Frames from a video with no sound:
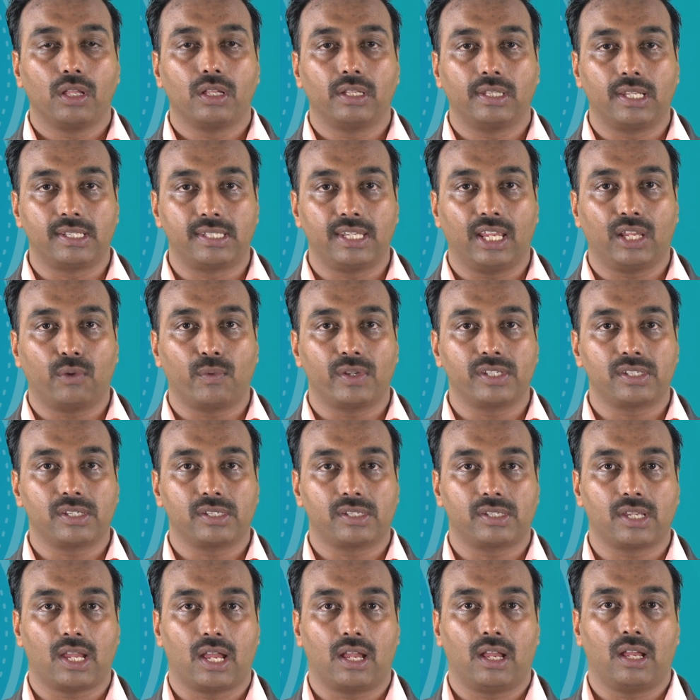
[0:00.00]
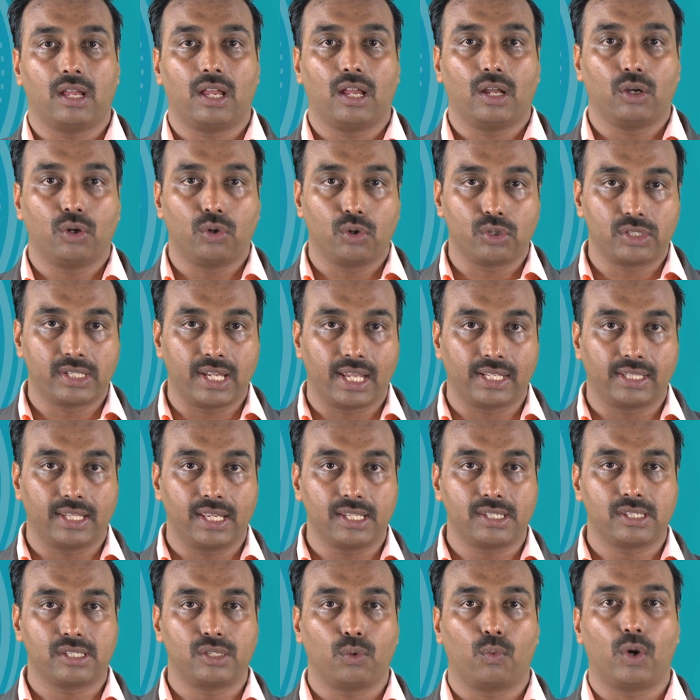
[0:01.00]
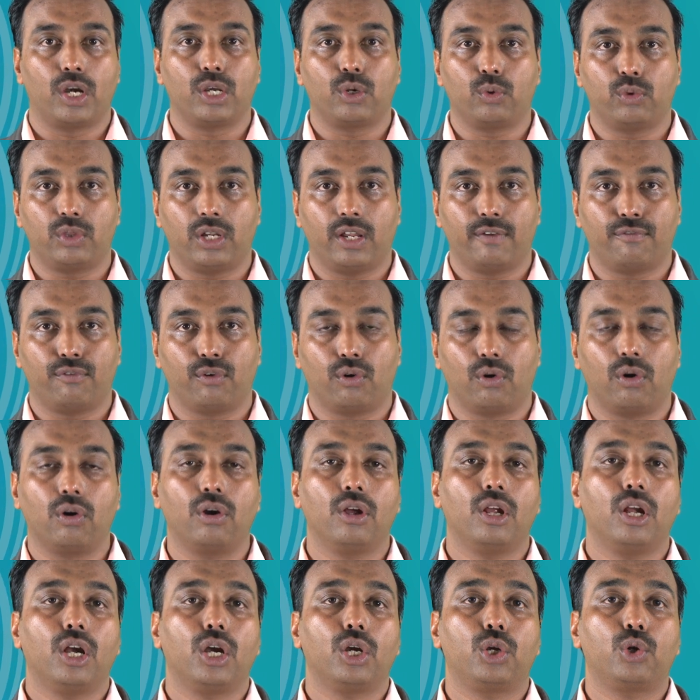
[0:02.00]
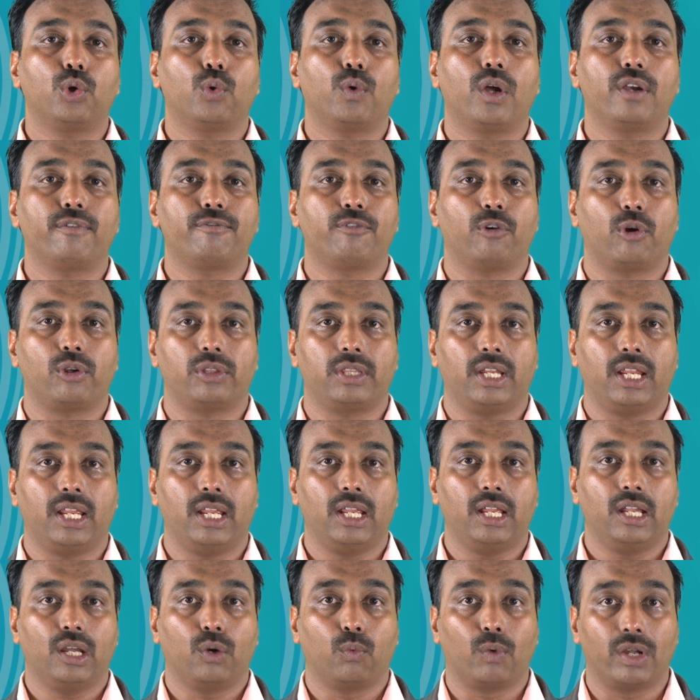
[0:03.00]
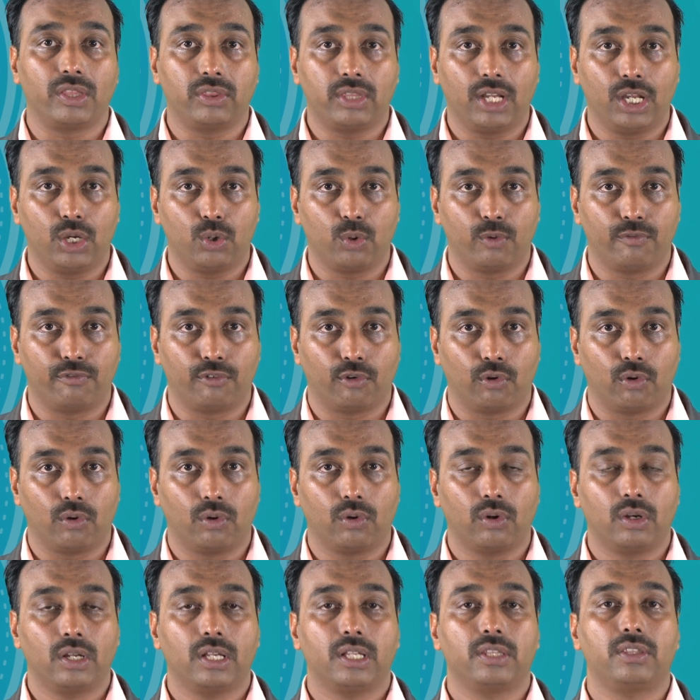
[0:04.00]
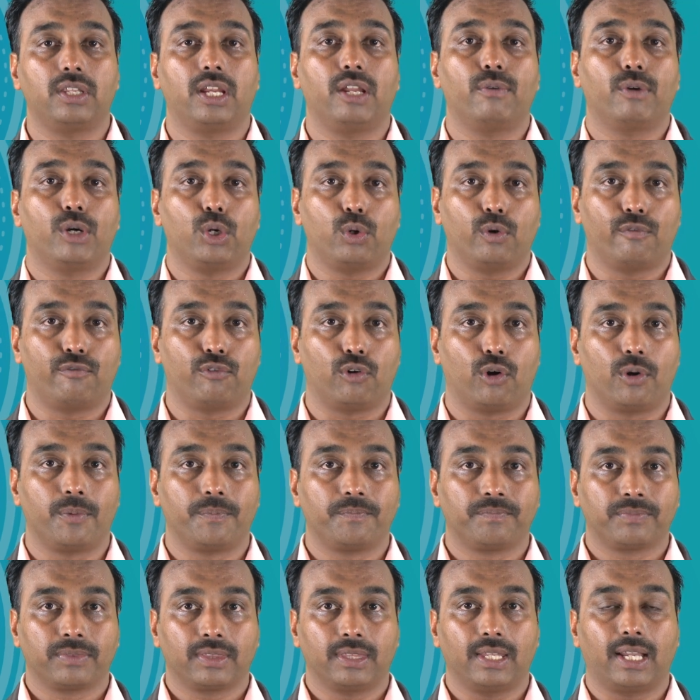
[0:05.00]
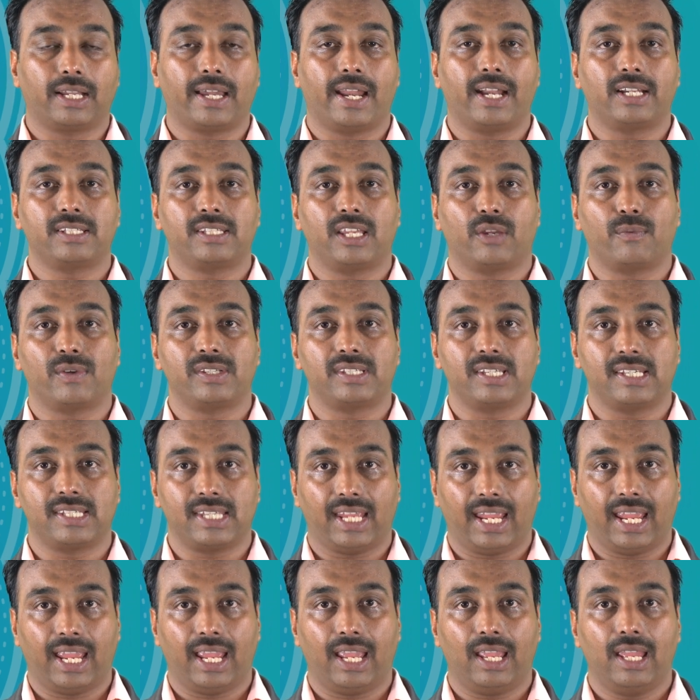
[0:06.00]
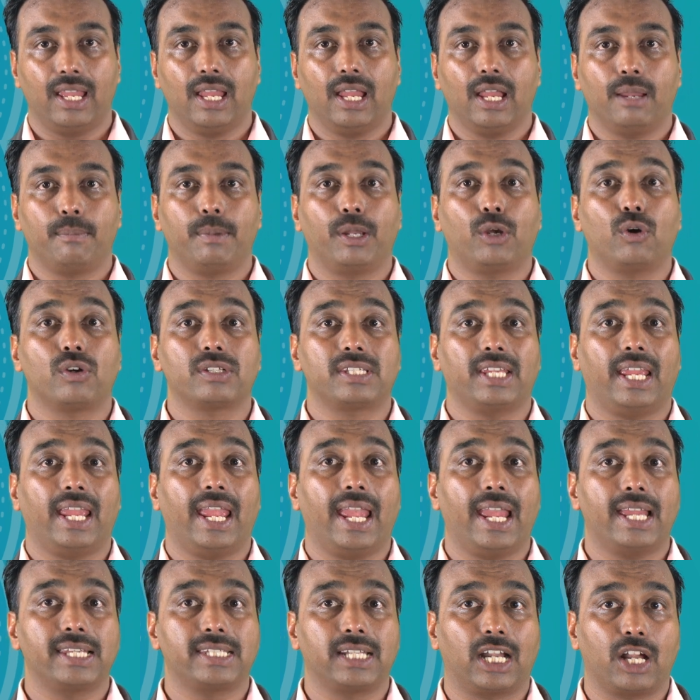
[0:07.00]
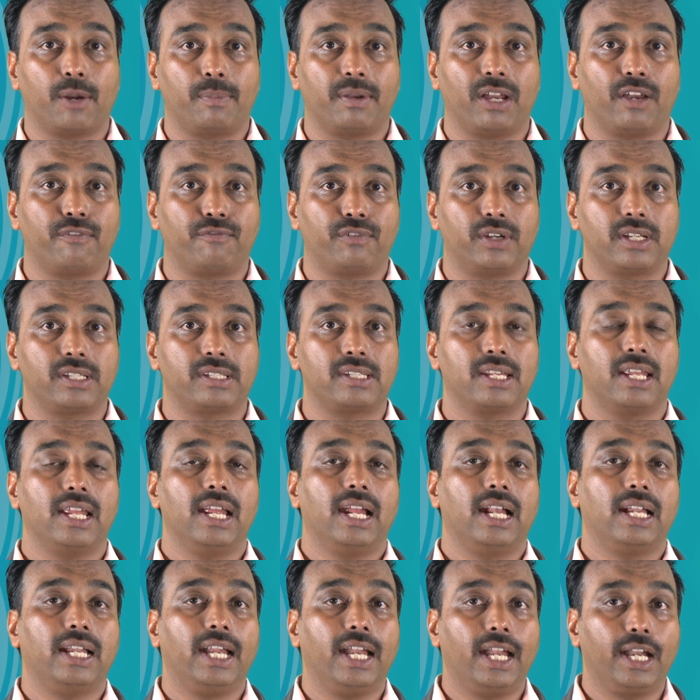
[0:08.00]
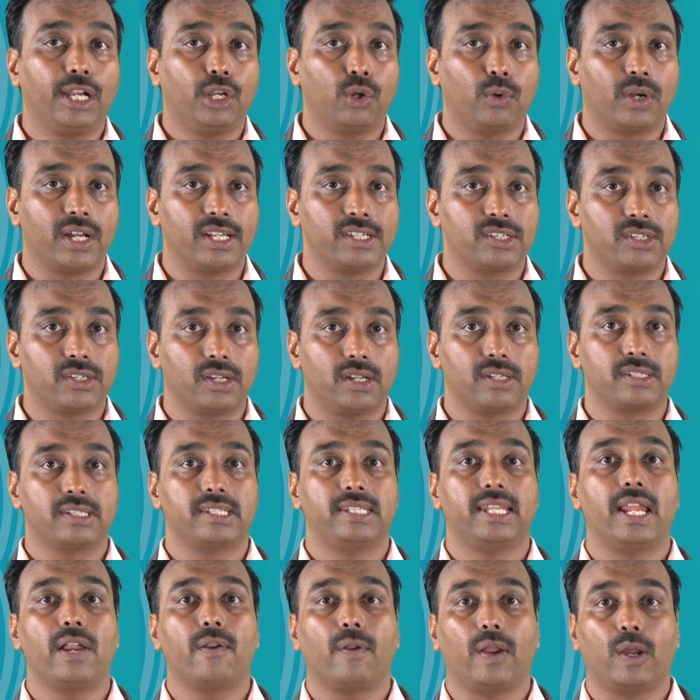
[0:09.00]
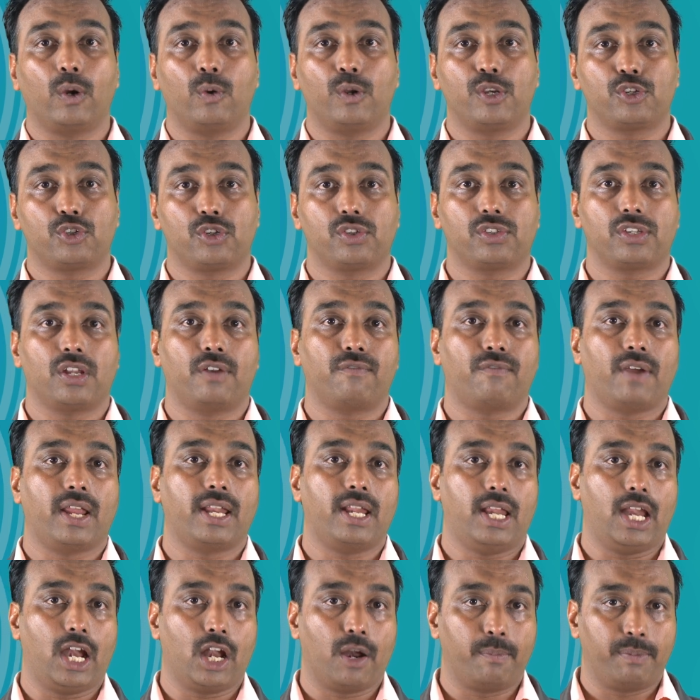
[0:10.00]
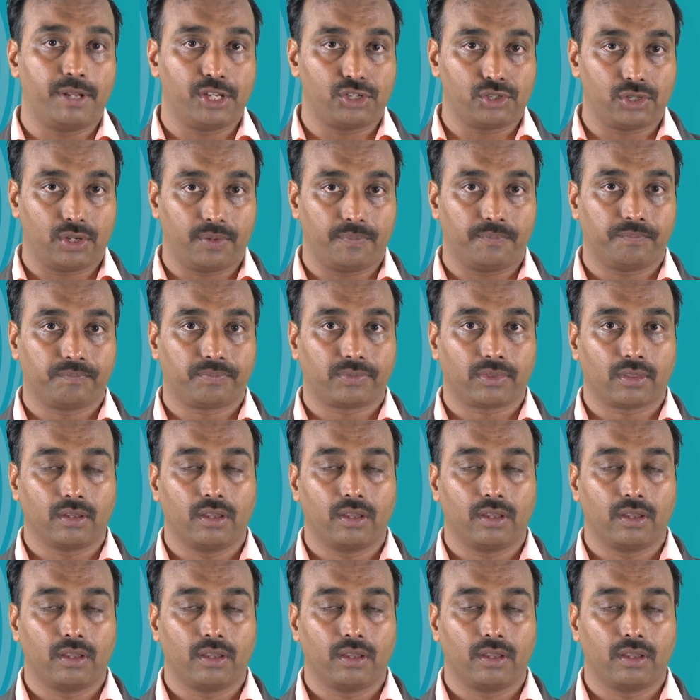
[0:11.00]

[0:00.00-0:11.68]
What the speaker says: The sequences goes like this: 1, 2, 3, 4, 2, 1, 4, 3, 1, 3, 2, 4, 3, 1, 2, 4. The correct sequence is A because AI is adopted first, leading to concerns, then regulations, and finally adaptation.